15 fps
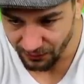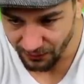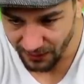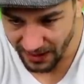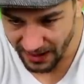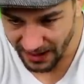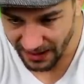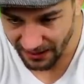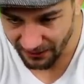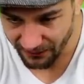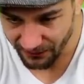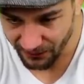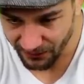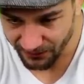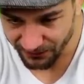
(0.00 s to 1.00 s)

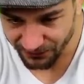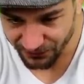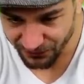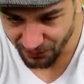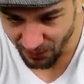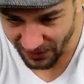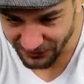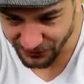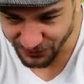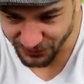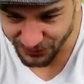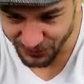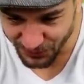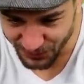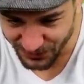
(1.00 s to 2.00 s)
Wow. Why'd you
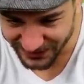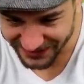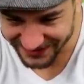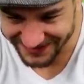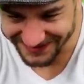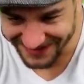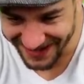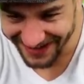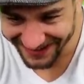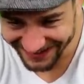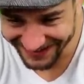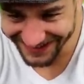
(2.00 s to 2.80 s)
do this?